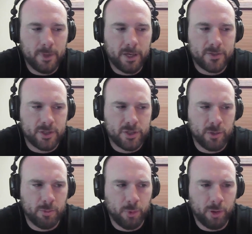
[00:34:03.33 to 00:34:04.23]
that is such
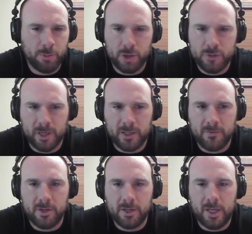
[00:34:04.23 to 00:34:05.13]
an important
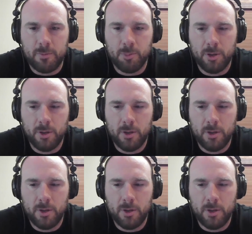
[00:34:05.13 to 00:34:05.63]
perspective to keep.